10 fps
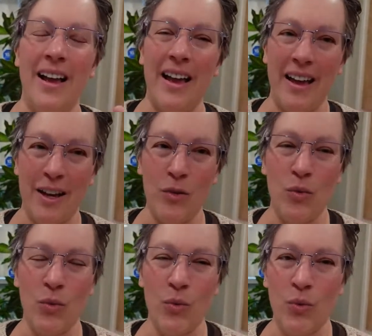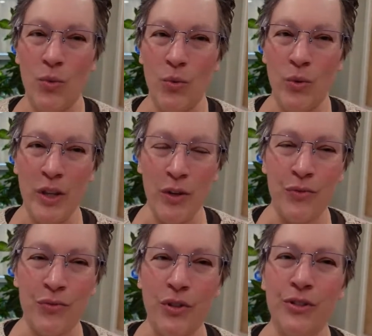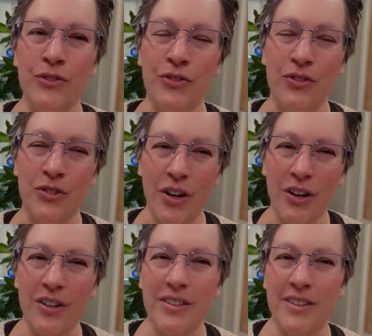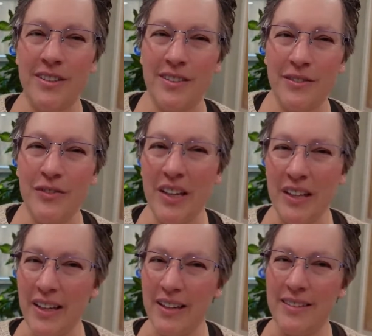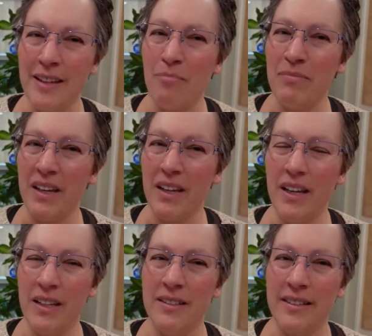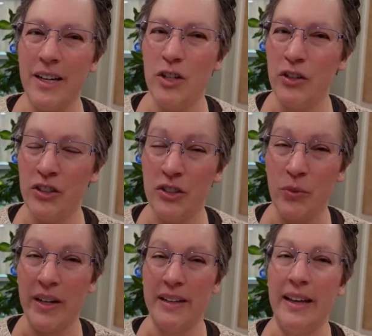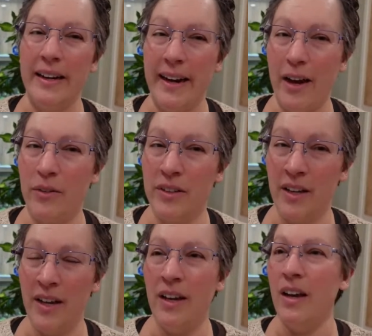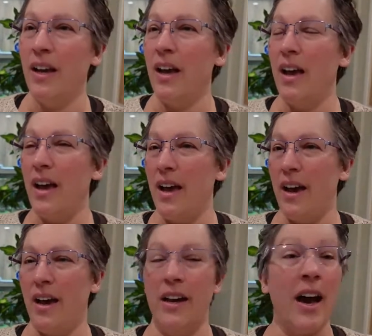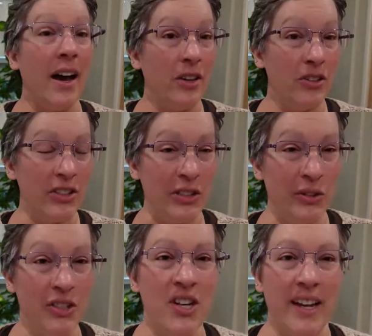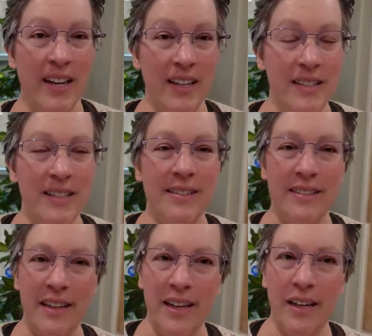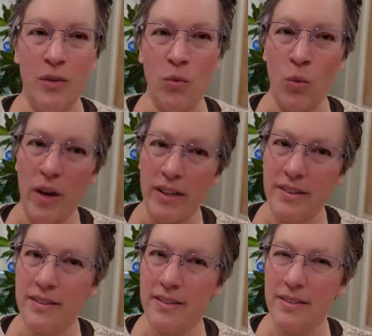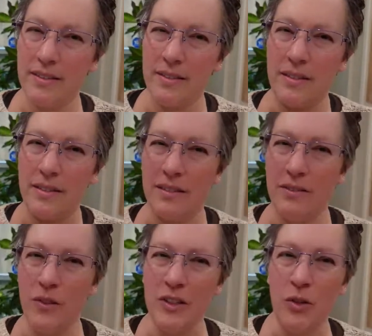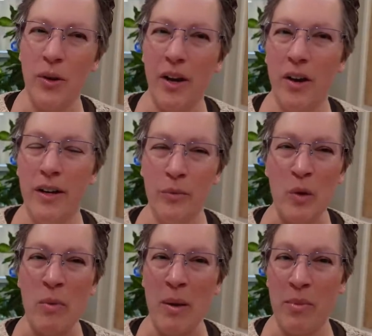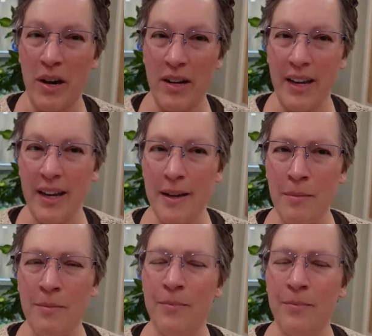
And when you first start feeling something inside you and you just want to let it out, I usually do a check-in to see what's going on with my body,